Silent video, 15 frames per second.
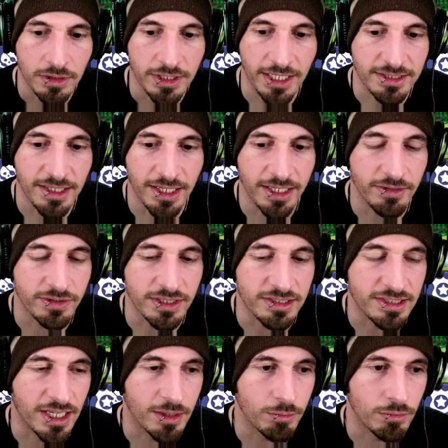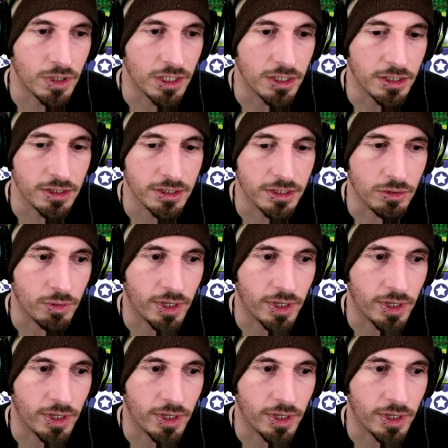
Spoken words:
That's not even the same, the